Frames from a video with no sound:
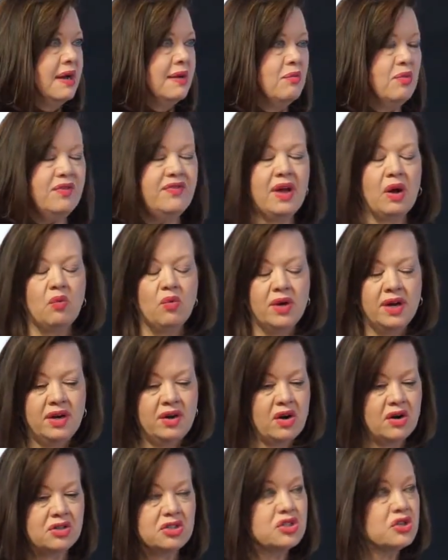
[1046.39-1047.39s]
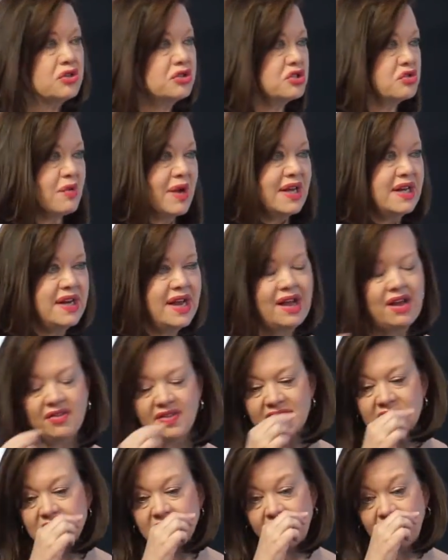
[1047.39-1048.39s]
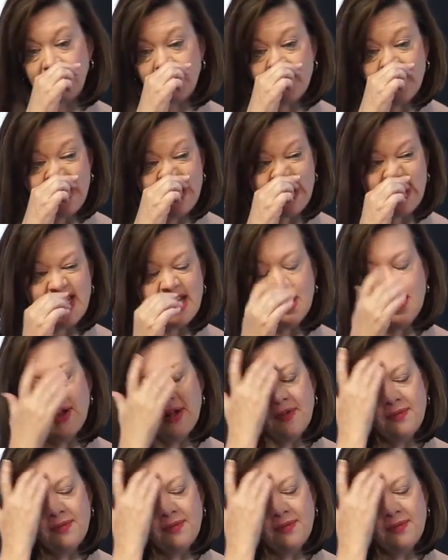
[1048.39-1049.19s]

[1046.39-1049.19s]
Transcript: We've got one at our church right now that's free.